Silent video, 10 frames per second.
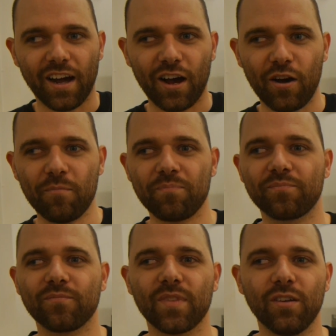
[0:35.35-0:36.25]

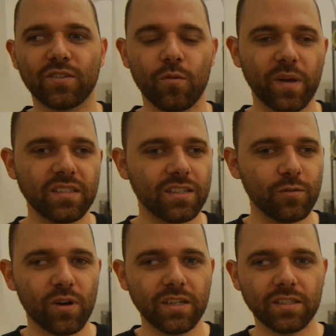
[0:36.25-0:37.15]
So
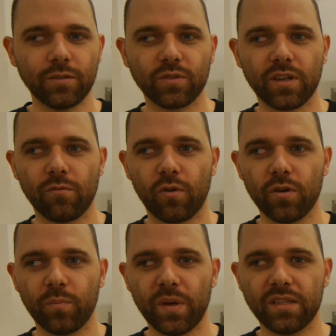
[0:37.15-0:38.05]
basically what I did was I
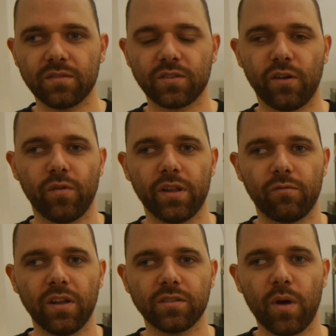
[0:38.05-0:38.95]
wrote a piece of software
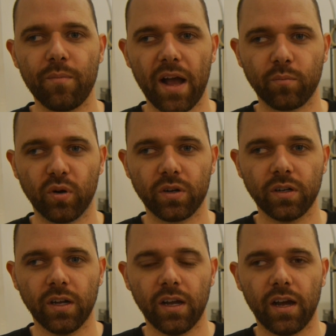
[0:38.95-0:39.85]
that runs on my
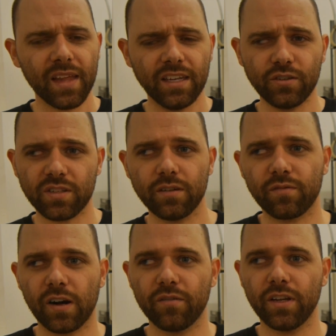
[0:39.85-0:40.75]
MacBook, and you sit
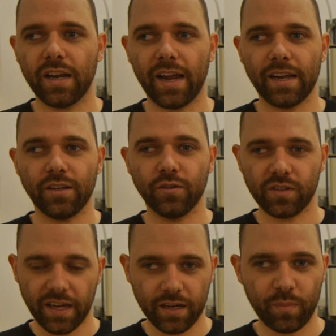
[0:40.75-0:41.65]
in front of it and
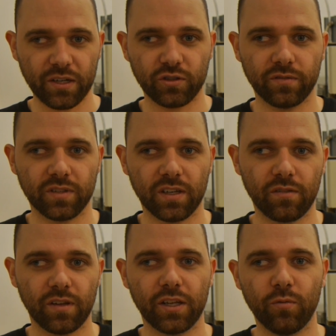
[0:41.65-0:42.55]
you take a picture of
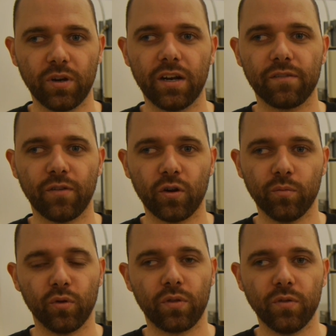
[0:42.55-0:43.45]
yourself like you would in a
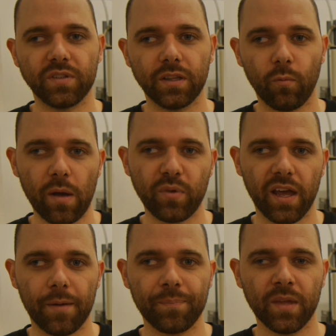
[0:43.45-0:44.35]
photo booth using the
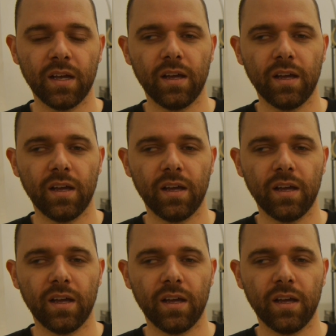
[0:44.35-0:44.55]
webcam,